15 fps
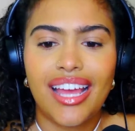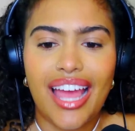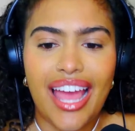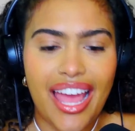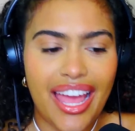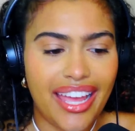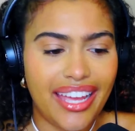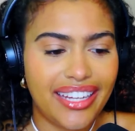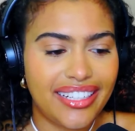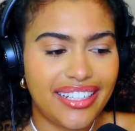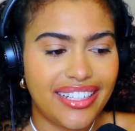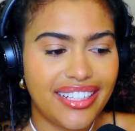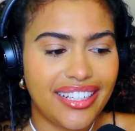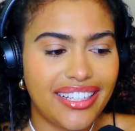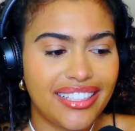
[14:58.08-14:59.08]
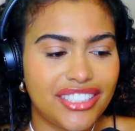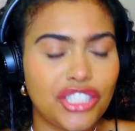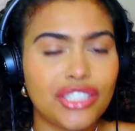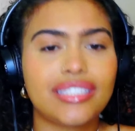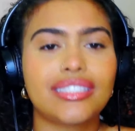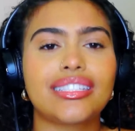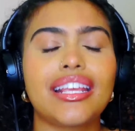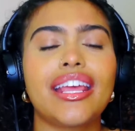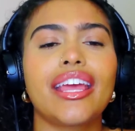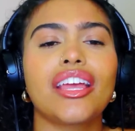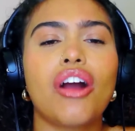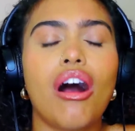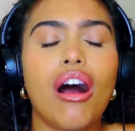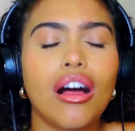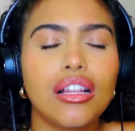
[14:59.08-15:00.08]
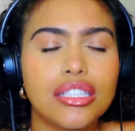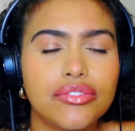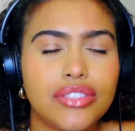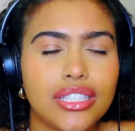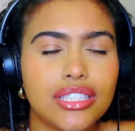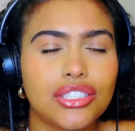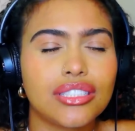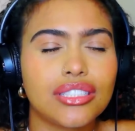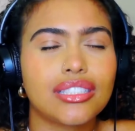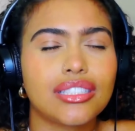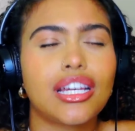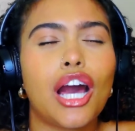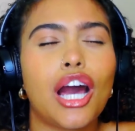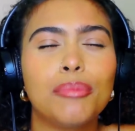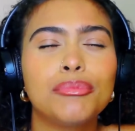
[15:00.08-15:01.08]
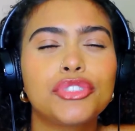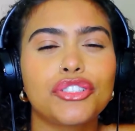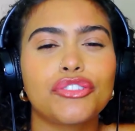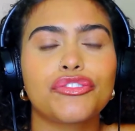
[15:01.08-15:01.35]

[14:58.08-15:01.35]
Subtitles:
And just seeing all of this just come to